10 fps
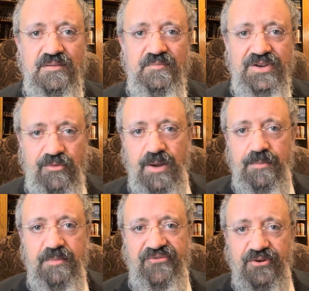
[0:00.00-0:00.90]
Do you remember
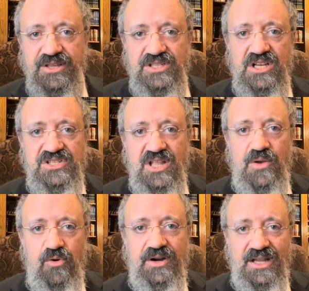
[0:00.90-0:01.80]
before the Six-Day
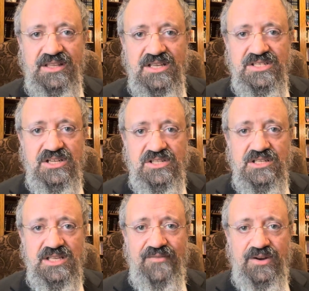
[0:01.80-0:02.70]
War in
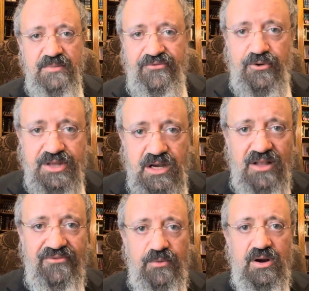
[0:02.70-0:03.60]
1967 and before the
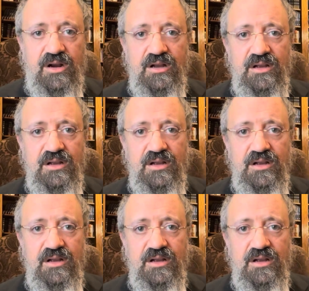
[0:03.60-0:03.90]
Gulf War?